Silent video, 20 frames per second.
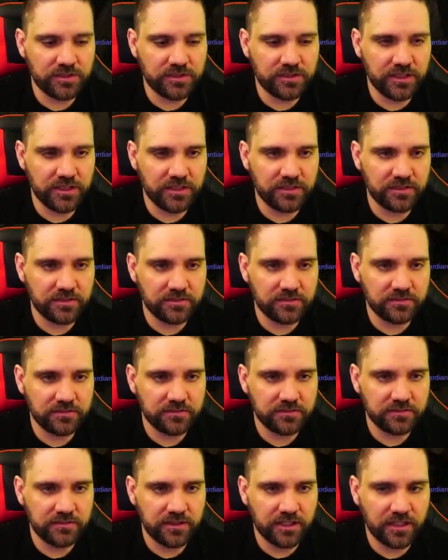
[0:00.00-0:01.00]
chat,
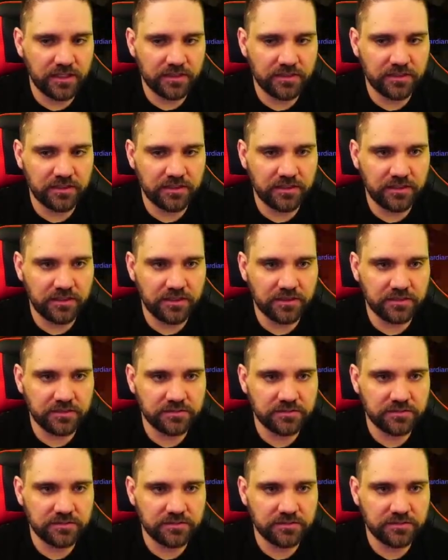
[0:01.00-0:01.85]
not gonna lie.